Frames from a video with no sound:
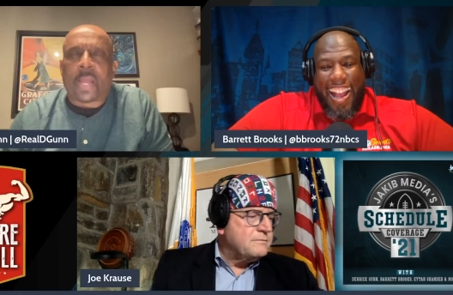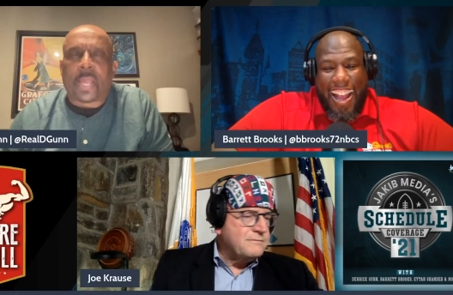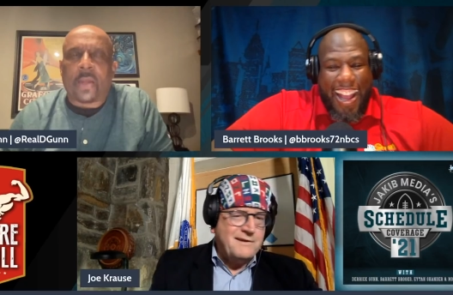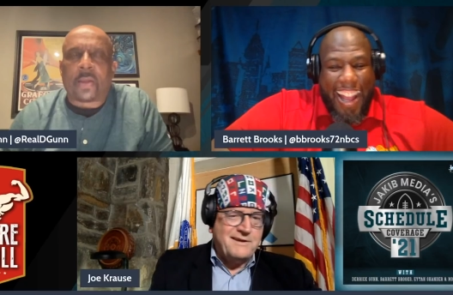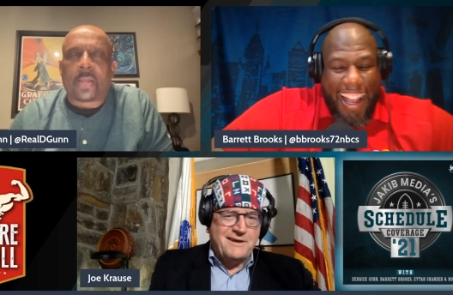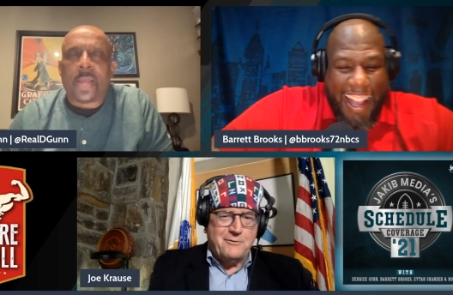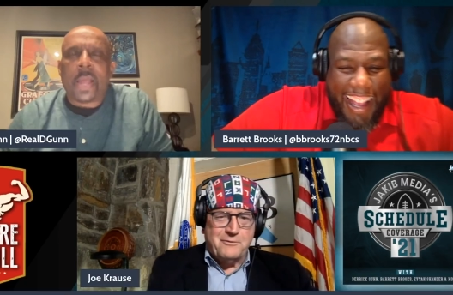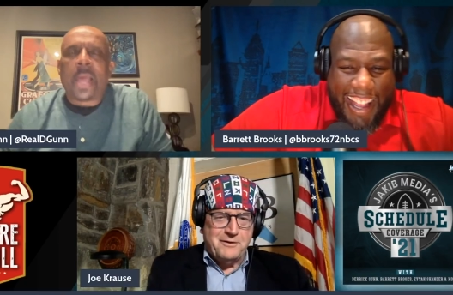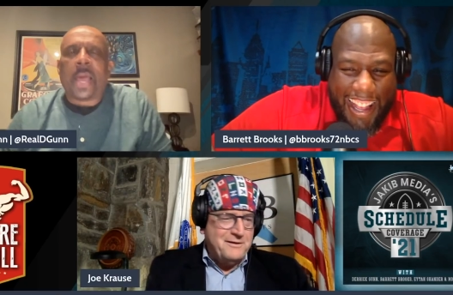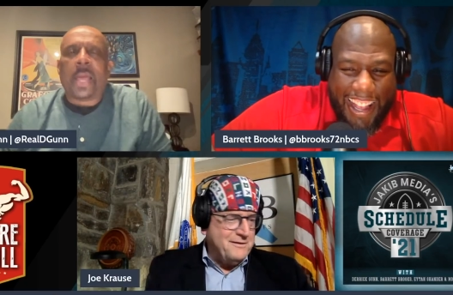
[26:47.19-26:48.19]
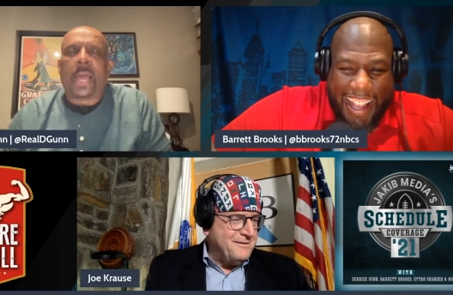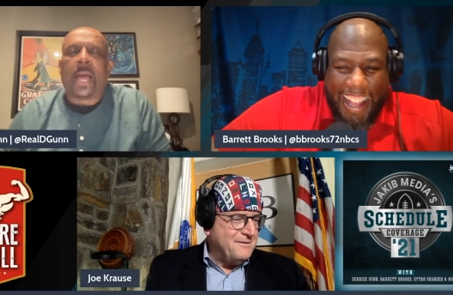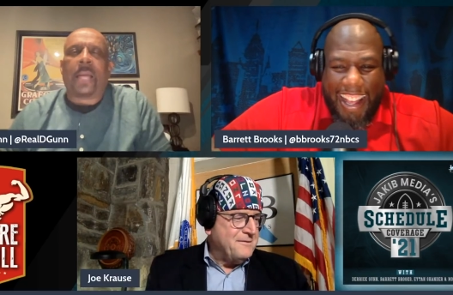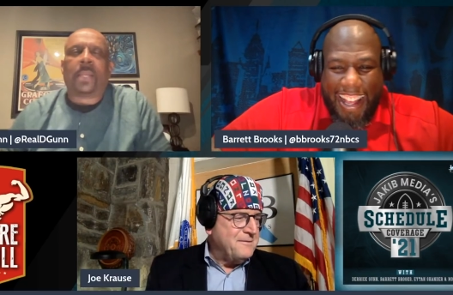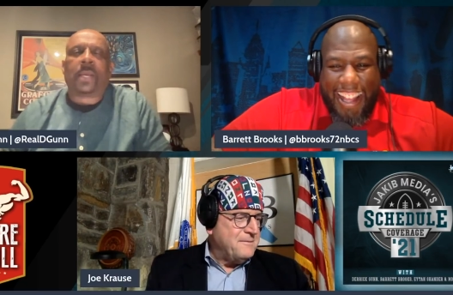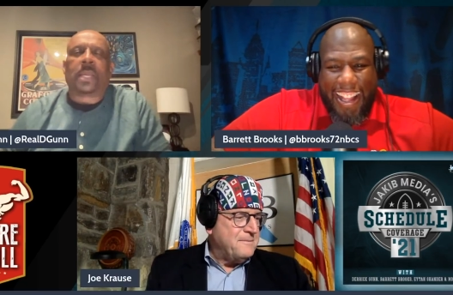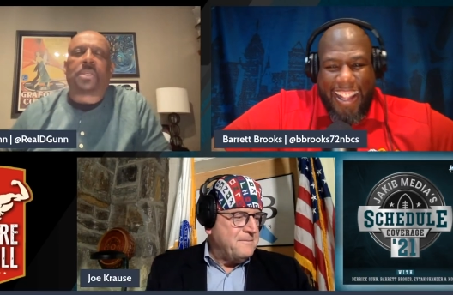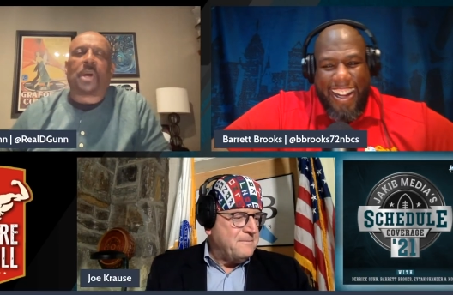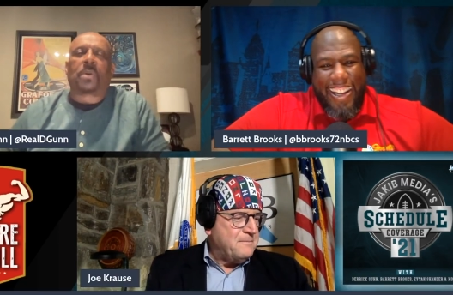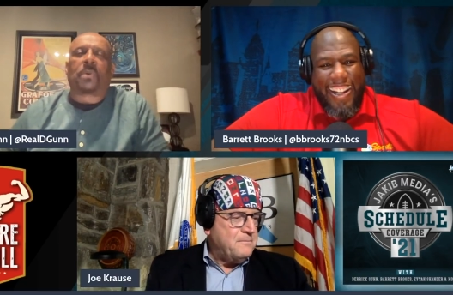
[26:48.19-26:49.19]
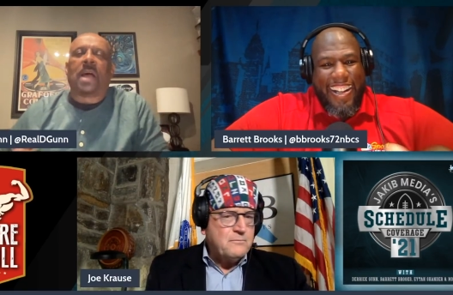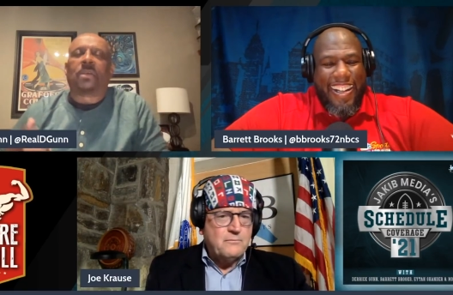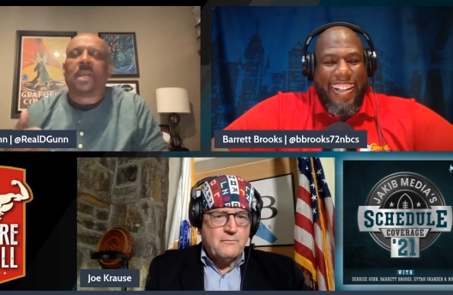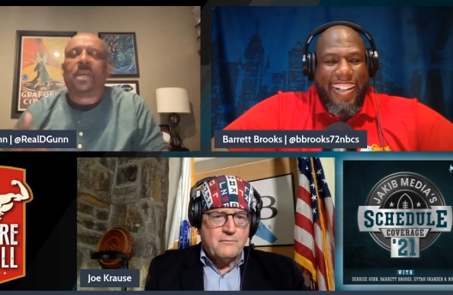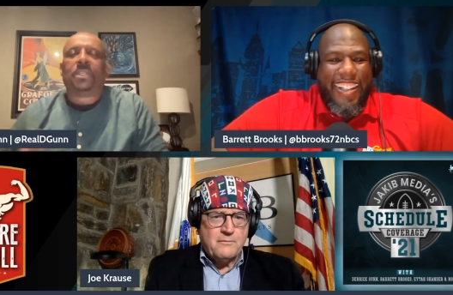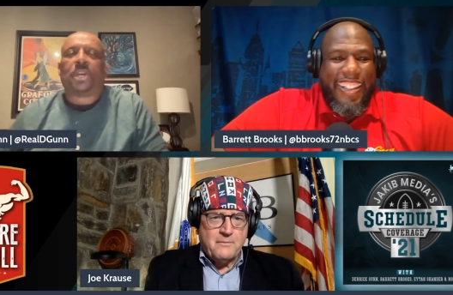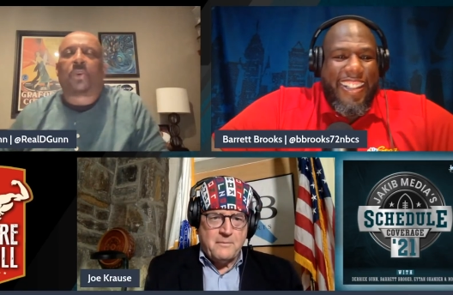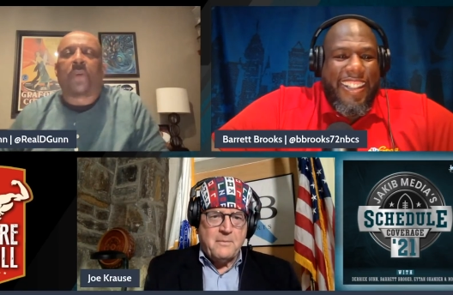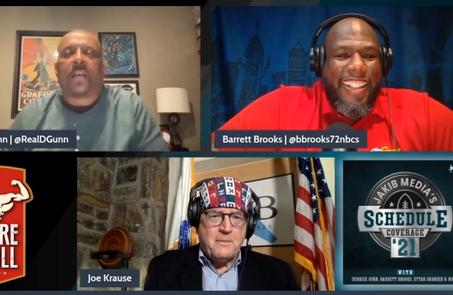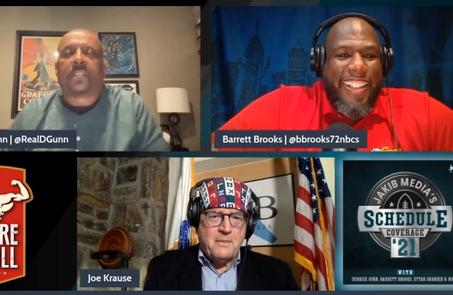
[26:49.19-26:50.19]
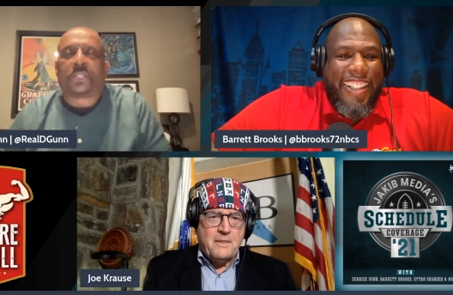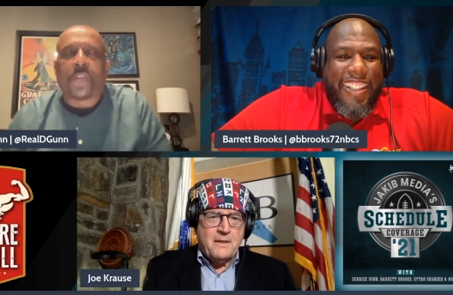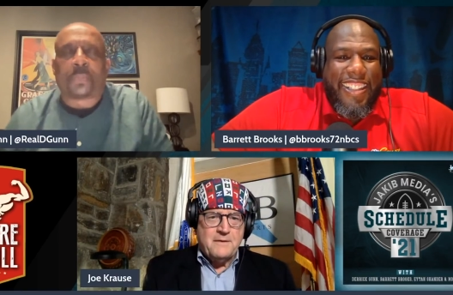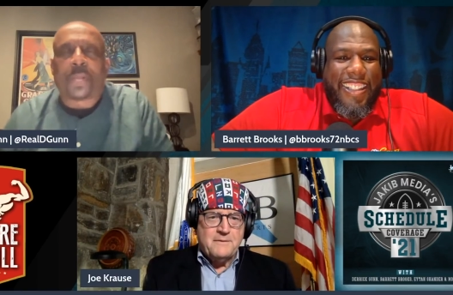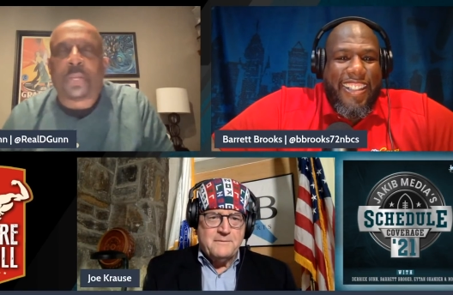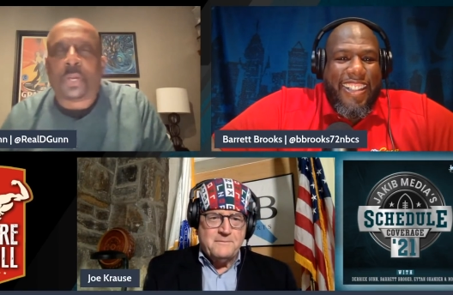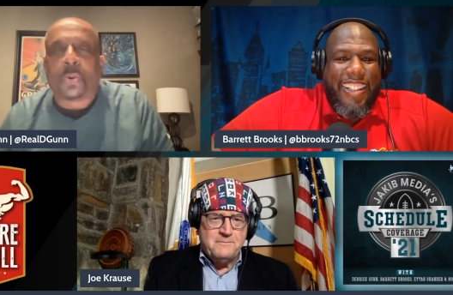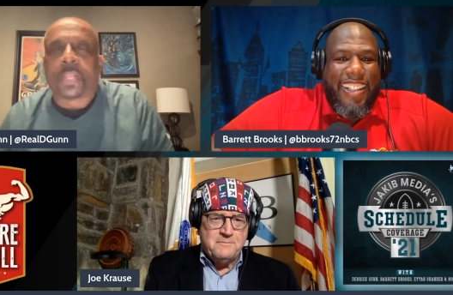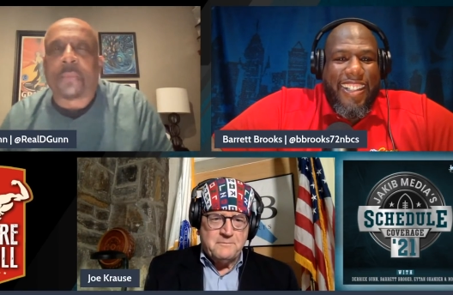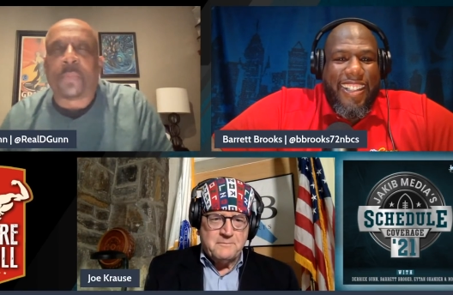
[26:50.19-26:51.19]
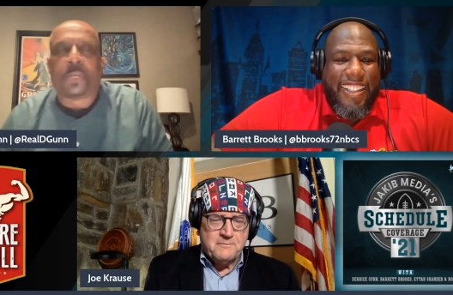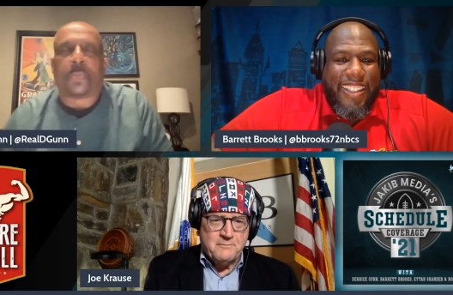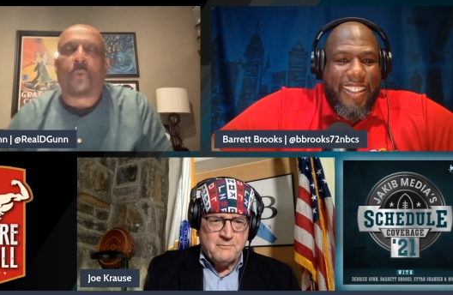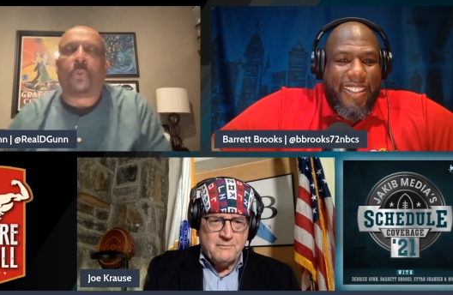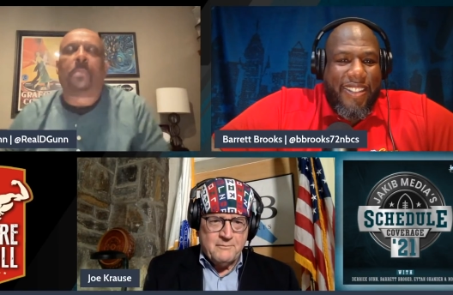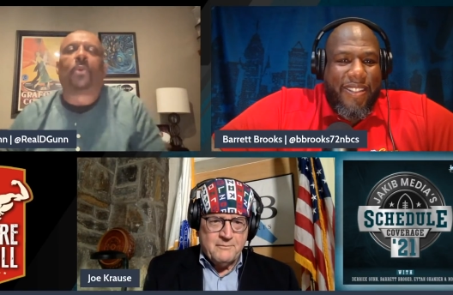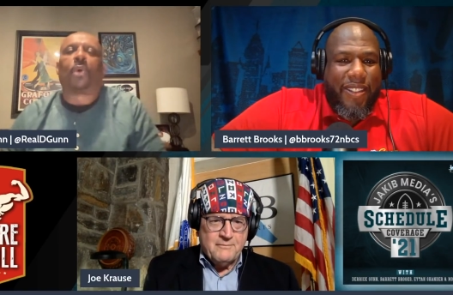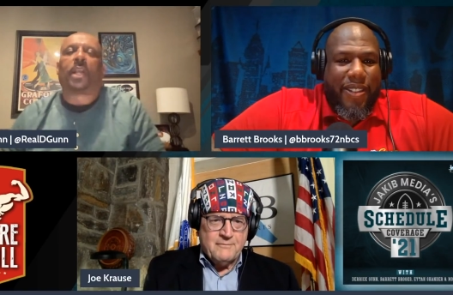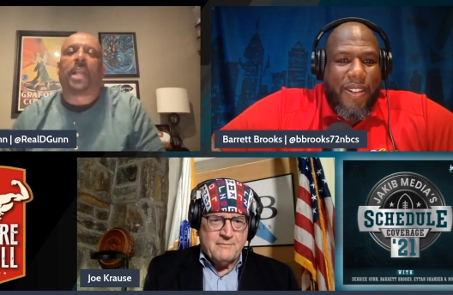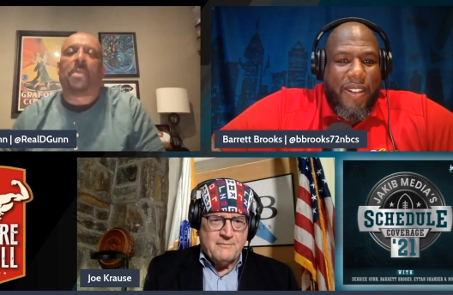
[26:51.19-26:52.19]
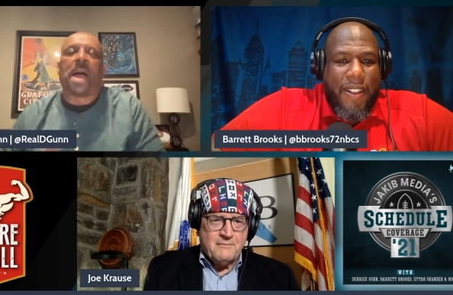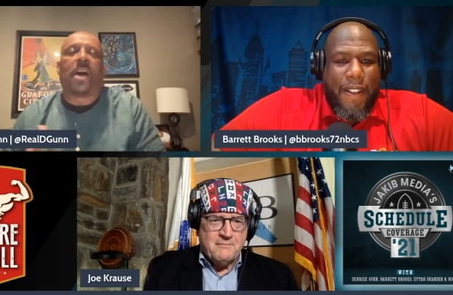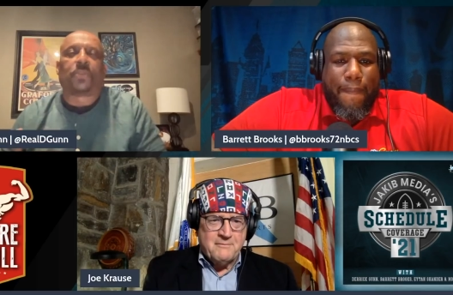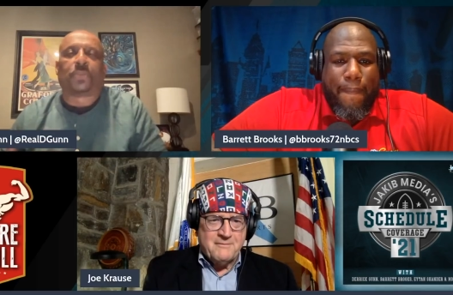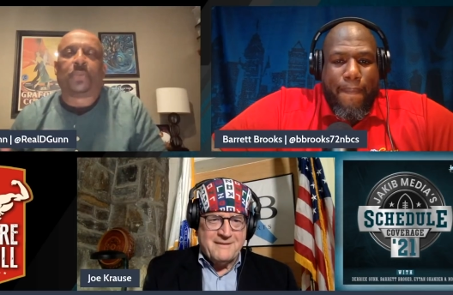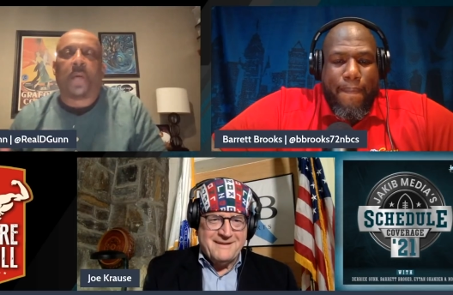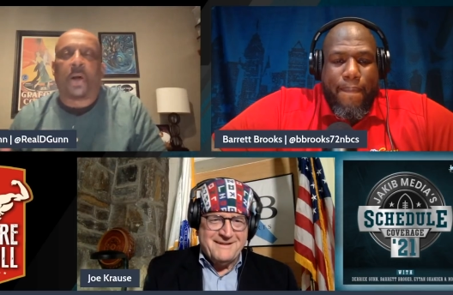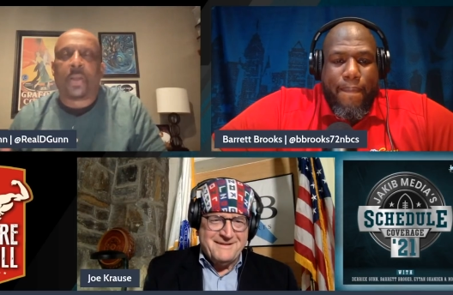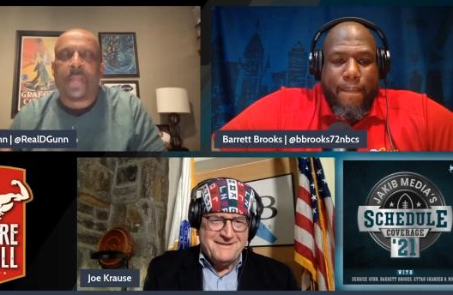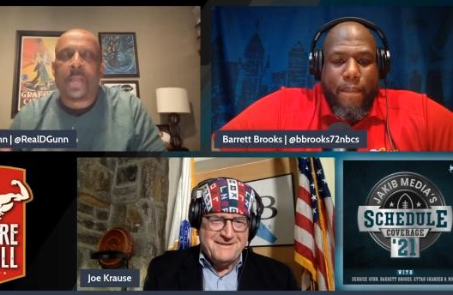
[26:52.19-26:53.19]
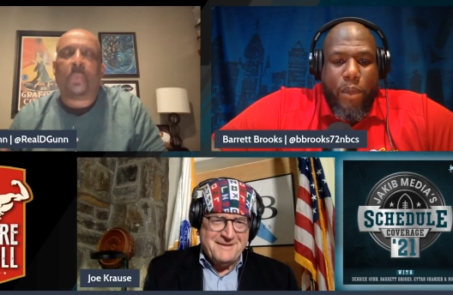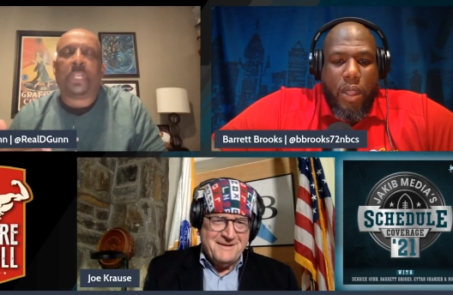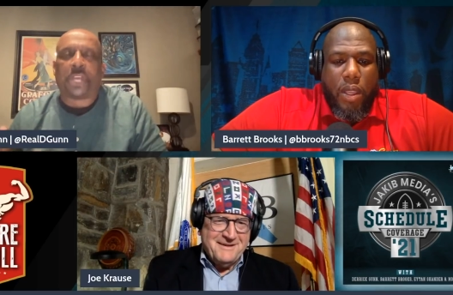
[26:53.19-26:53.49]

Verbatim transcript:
Speaker 1: hey, I, I, look at Joe Krause. Joe Krause has jumped on. You know what that means, Barry? We've been running our mouths too long. When